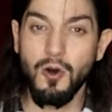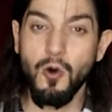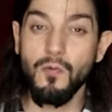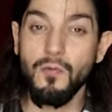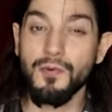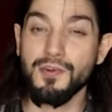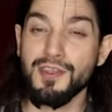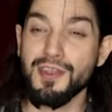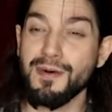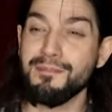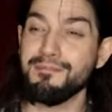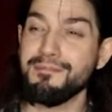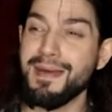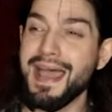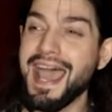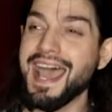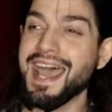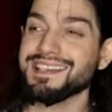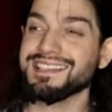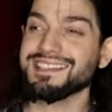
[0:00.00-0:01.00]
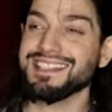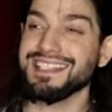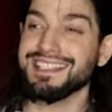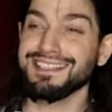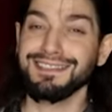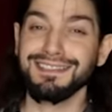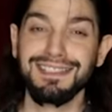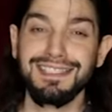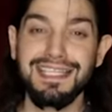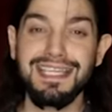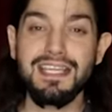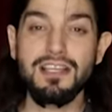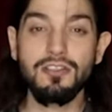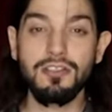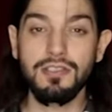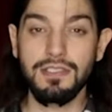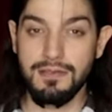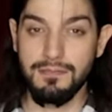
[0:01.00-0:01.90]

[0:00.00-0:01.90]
over the mass illegal